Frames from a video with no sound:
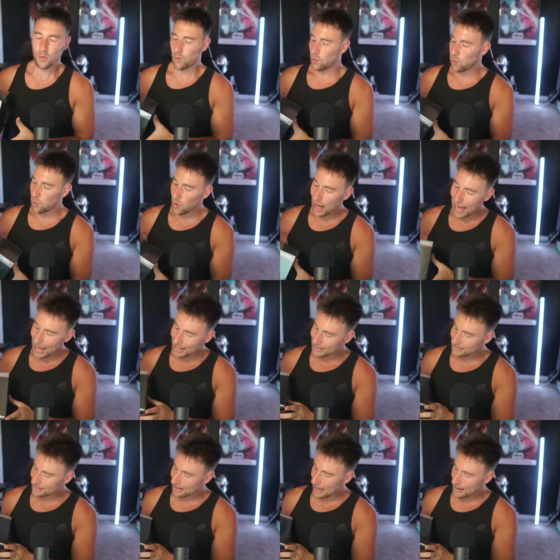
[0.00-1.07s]
Why
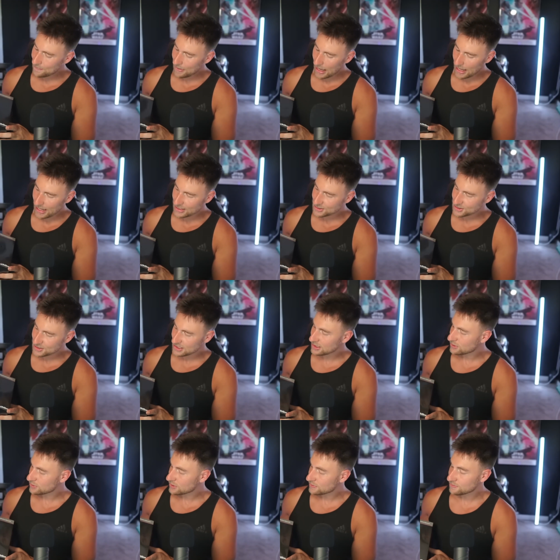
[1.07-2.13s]
did I buy it
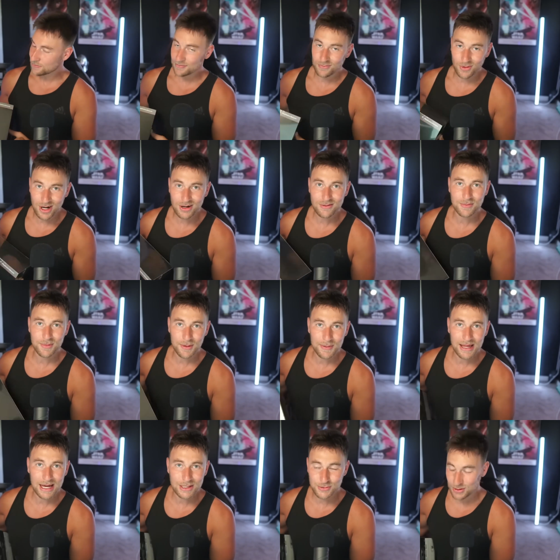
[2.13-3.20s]
sealed? Well, I'm gonna be
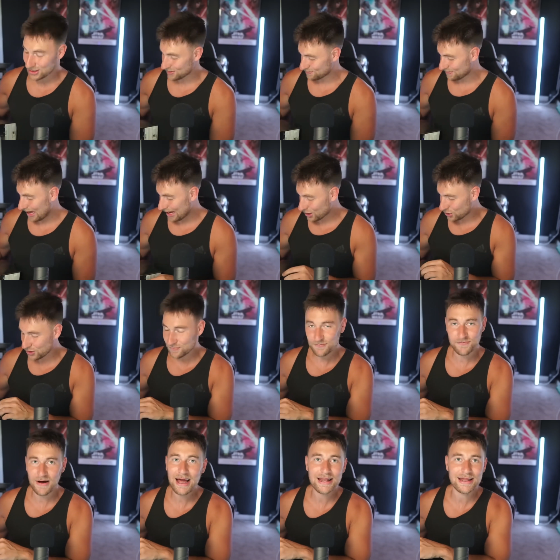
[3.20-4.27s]
honest with you. I couldn't
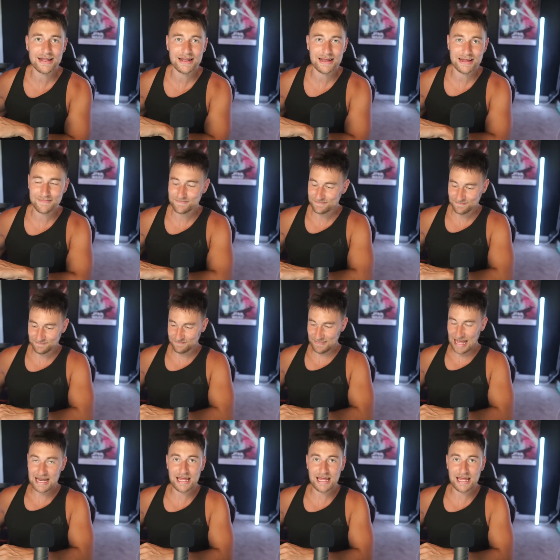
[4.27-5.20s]
find it any